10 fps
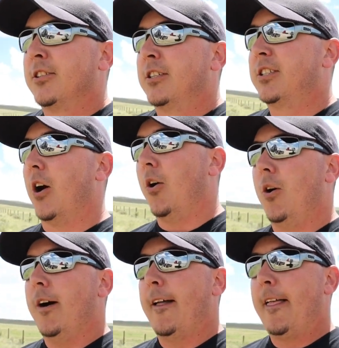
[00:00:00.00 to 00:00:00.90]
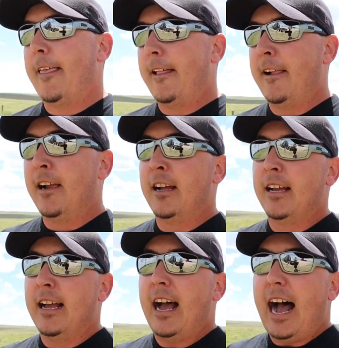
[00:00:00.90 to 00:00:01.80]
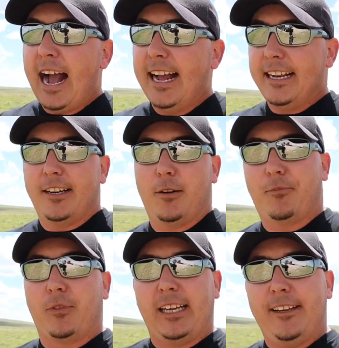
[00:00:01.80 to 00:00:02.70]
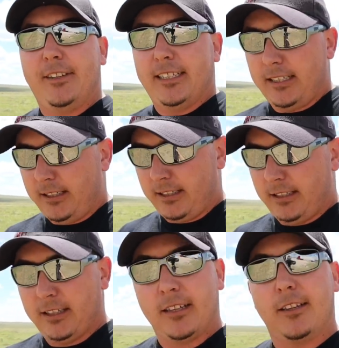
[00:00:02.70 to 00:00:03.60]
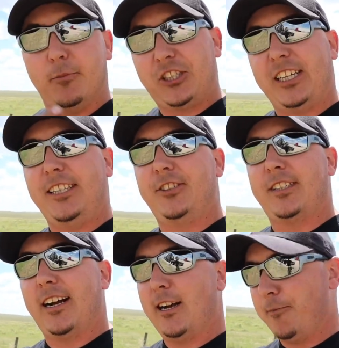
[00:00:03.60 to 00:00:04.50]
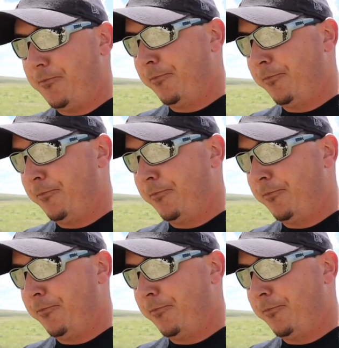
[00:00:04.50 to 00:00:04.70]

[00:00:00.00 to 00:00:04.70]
So I ended up leaving the machine shop,